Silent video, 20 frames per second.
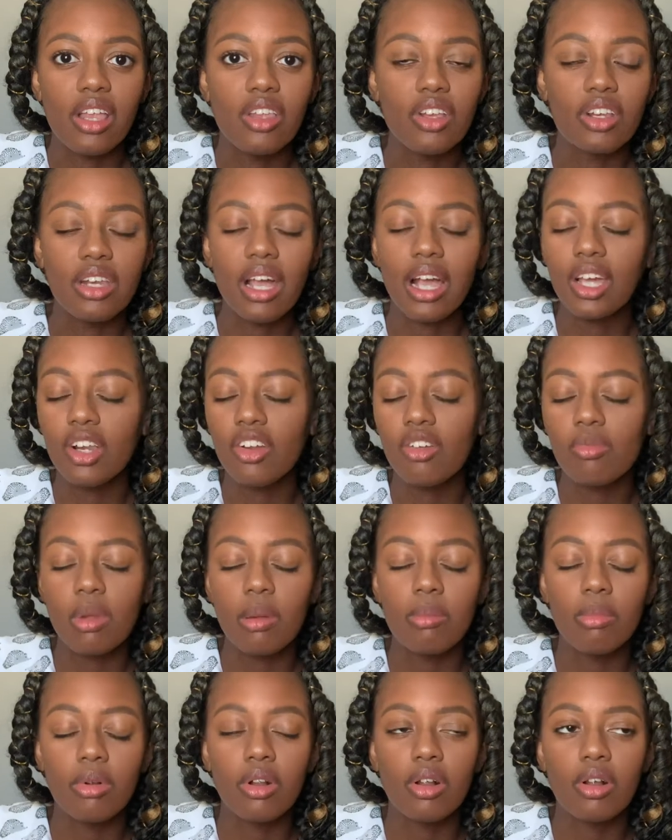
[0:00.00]
You're not gonna
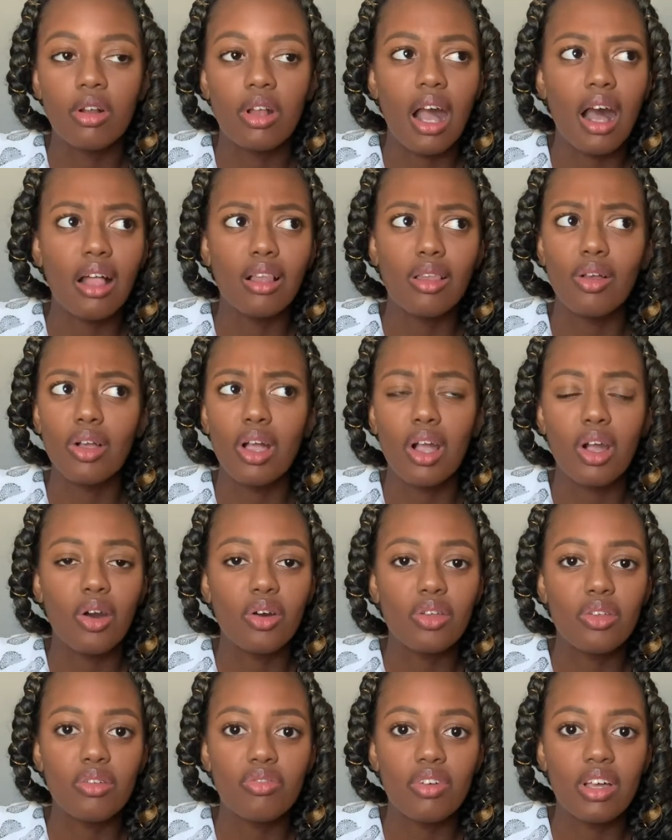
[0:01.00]
remember how long ago
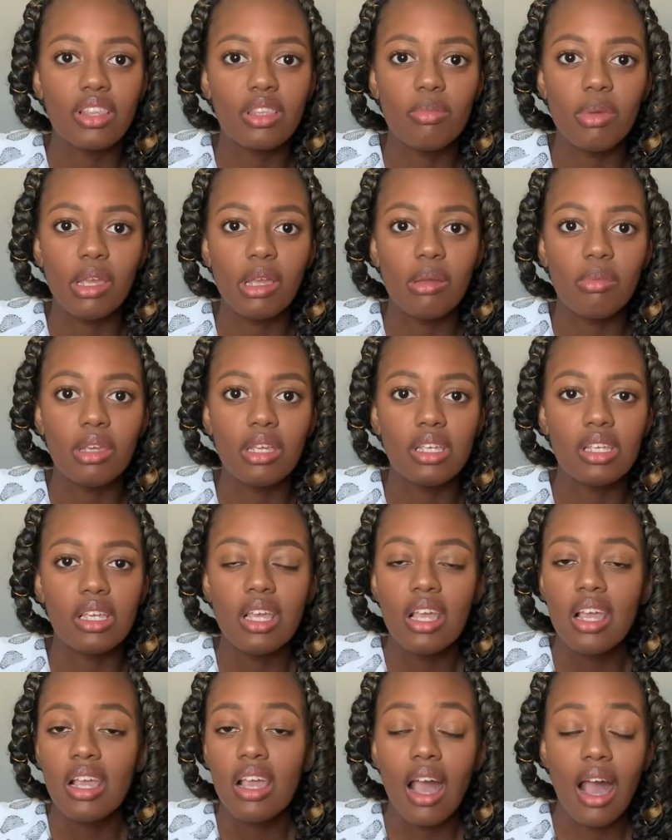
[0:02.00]
you fed the baby.
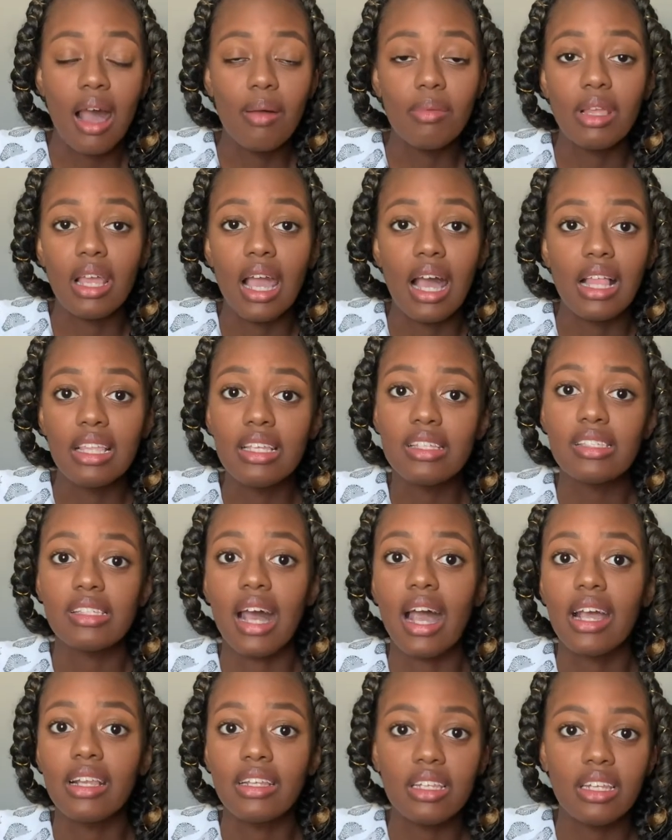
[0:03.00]
I mean, at least
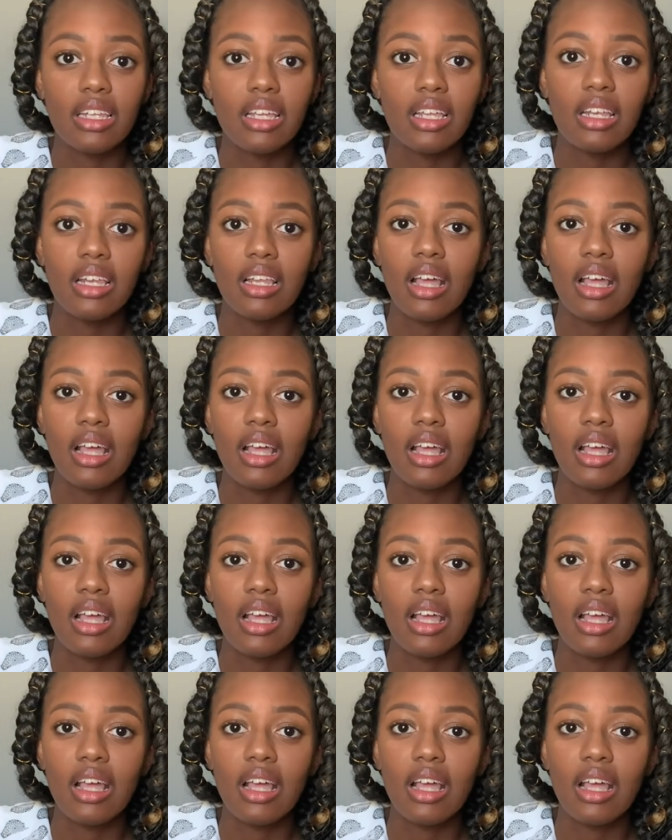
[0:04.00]
I didn't.